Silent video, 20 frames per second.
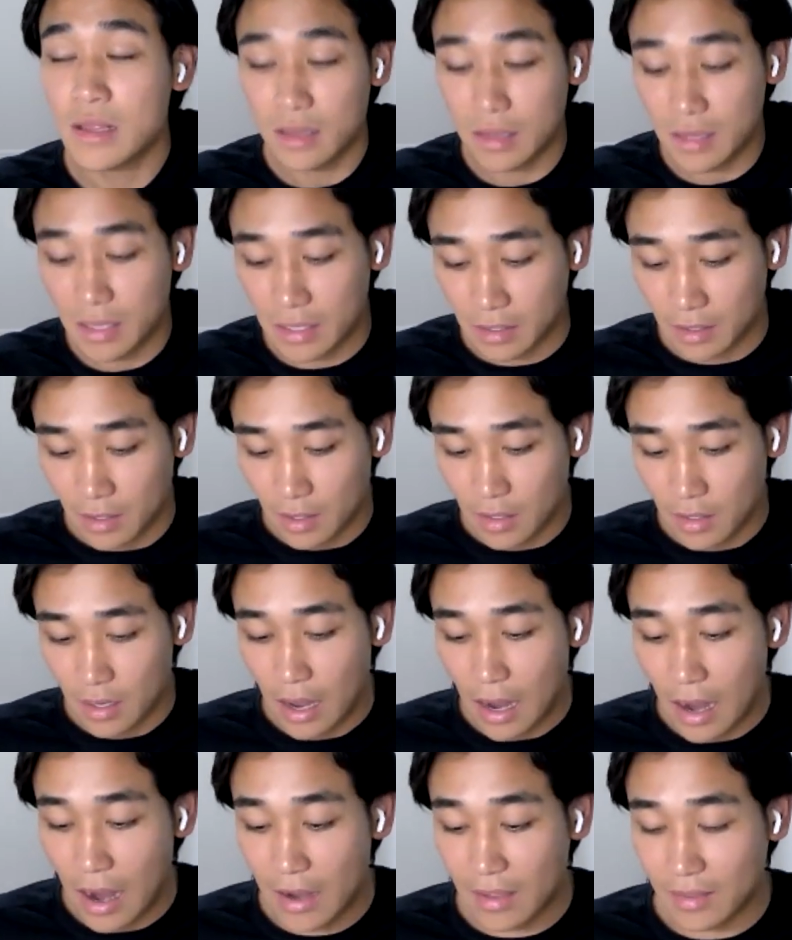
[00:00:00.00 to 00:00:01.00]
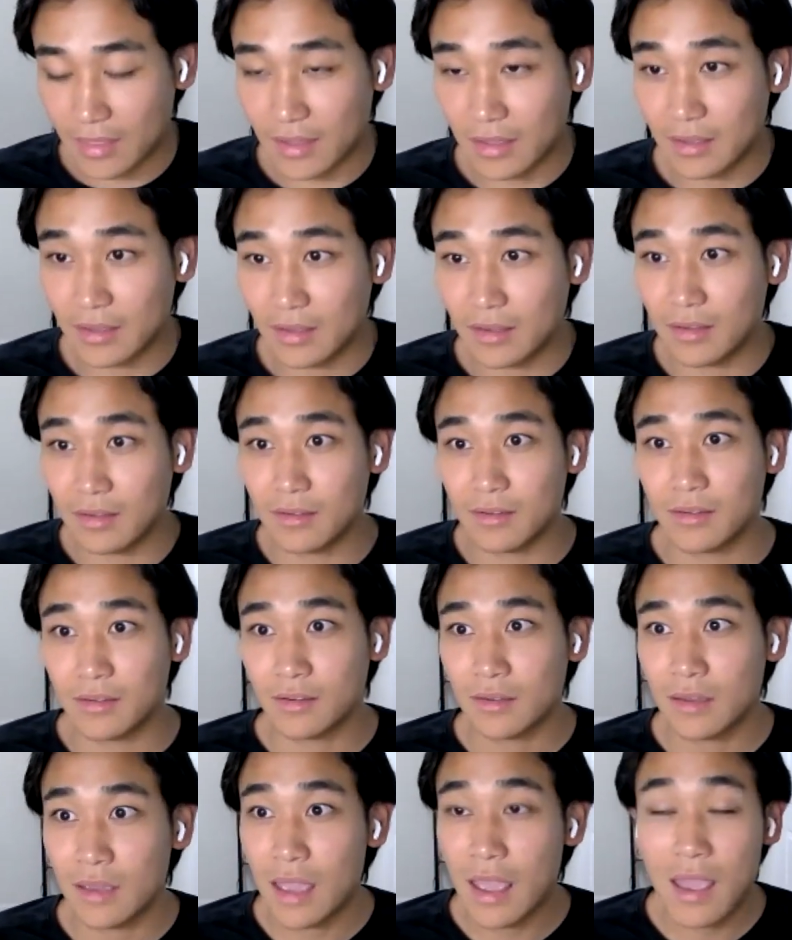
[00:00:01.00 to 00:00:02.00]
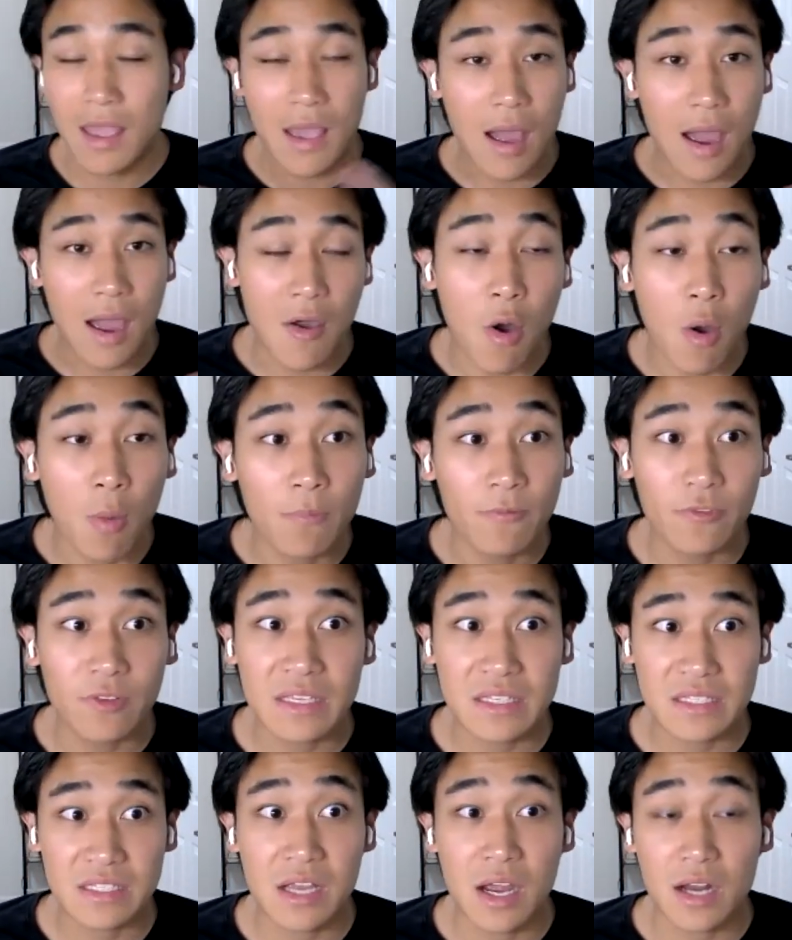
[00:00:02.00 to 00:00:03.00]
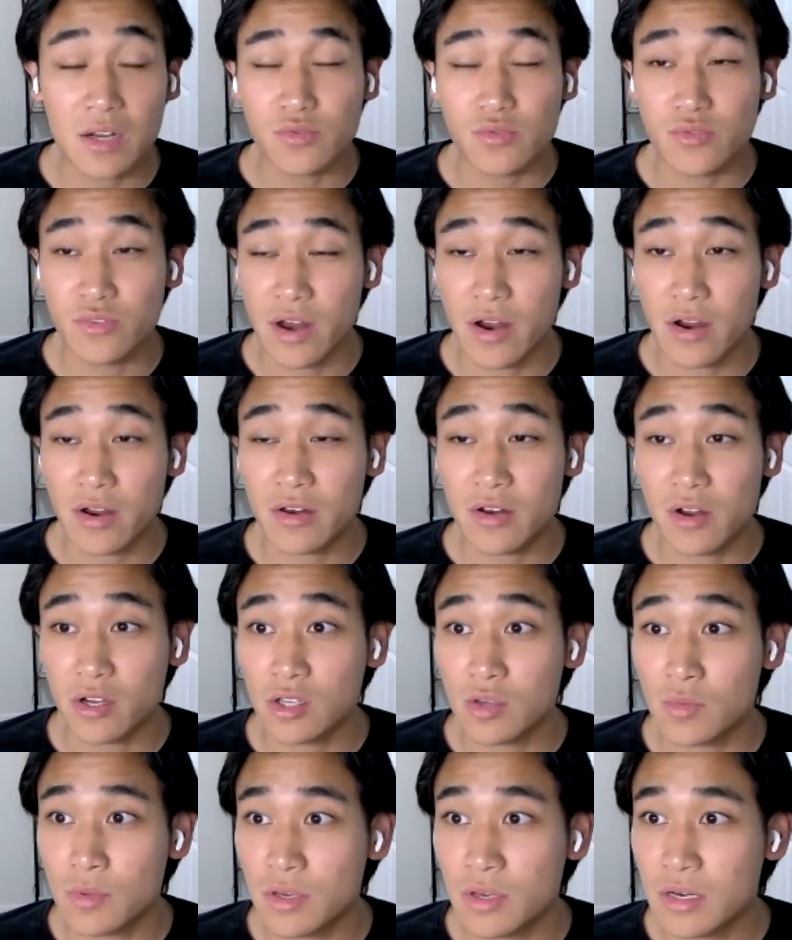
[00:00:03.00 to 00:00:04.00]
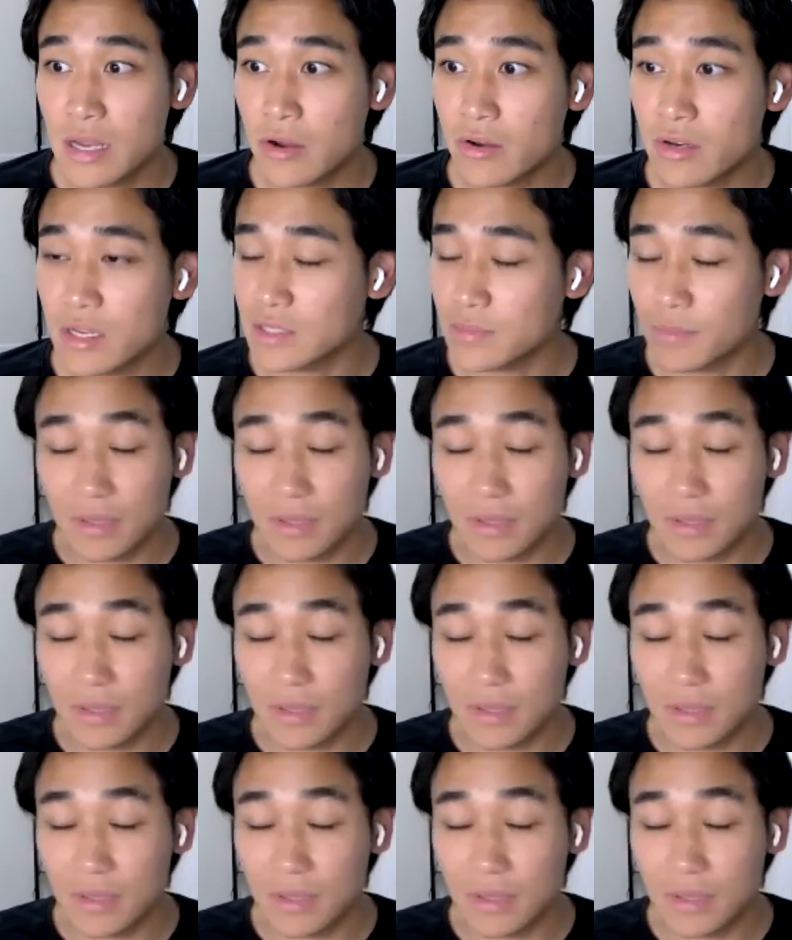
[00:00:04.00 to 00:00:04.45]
Like, I think I hopefully it's not rare in our community nowadays,